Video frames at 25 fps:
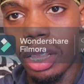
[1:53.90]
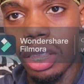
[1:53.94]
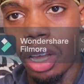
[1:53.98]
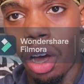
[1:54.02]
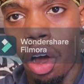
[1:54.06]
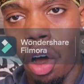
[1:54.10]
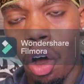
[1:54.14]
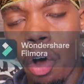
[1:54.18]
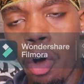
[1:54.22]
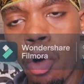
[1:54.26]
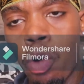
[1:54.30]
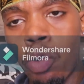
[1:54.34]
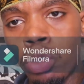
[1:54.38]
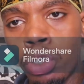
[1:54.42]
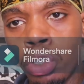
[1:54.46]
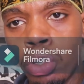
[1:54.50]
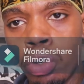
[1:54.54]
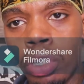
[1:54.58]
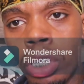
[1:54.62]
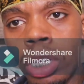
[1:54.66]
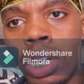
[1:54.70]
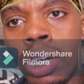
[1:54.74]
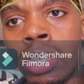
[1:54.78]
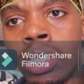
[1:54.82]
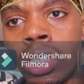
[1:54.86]
the whole
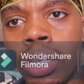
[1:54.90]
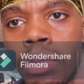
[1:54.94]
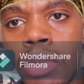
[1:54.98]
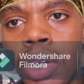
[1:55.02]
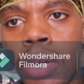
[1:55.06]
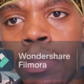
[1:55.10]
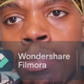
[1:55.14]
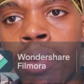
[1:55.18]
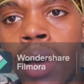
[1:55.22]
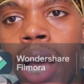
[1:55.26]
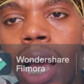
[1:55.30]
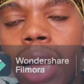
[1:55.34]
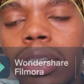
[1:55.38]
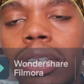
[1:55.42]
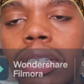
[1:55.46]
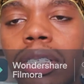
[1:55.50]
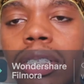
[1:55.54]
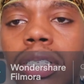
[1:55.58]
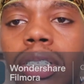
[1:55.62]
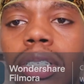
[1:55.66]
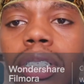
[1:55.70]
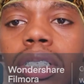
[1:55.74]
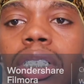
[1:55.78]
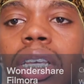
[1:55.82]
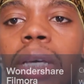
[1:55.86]
two years of me
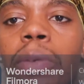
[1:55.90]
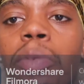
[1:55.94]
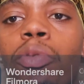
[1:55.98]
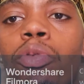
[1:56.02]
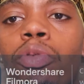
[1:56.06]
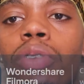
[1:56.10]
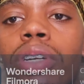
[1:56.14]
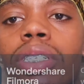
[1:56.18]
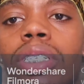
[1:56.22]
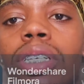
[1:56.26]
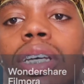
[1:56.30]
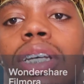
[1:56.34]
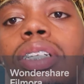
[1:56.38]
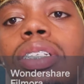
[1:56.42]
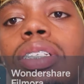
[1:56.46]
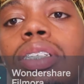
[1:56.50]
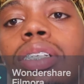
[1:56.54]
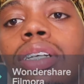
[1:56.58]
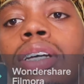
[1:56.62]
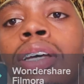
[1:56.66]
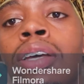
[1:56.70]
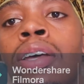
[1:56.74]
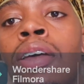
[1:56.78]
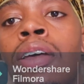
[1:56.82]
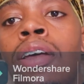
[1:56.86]
practicing semen
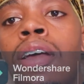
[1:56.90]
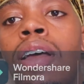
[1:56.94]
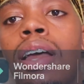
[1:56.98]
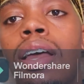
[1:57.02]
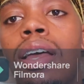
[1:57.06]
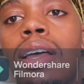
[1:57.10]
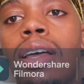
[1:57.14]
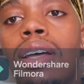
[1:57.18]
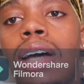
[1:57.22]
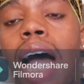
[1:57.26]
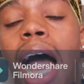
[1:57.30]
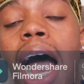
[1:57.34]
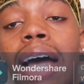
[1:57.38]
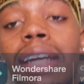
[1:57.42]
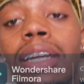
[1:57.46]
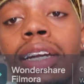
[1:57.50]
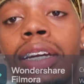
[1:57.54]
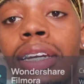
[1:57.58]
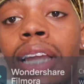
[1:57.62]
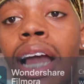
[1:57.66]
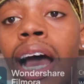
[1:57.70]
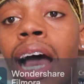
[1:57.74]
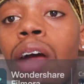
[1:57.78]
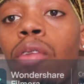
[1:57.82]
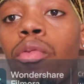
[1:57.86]
retention I
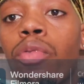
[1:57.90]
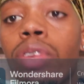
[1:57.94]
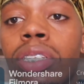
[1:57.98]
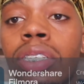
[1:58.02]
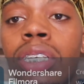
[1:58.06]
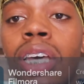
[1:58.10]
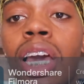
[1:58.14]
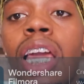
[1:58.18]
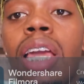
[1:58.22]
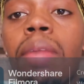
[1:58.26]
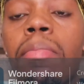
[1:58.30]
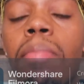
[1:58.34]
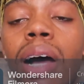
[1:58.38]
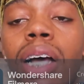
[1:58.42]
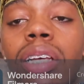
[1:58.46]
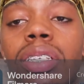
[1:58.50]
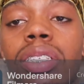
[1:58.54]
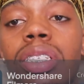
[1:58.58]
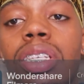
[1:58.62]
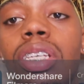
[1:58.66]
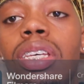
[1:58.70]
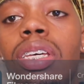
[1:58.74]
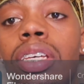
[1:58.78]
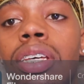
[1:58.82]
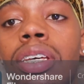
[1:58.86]
did not retain my
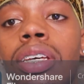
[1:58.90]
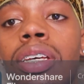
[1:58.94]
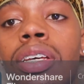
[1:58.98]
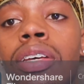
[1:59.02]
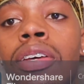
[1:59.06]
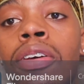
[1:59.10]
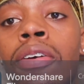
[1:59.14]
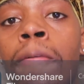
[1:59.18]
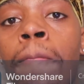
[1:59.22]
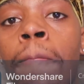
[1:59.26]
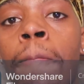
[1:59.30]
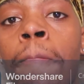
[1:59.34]
seed,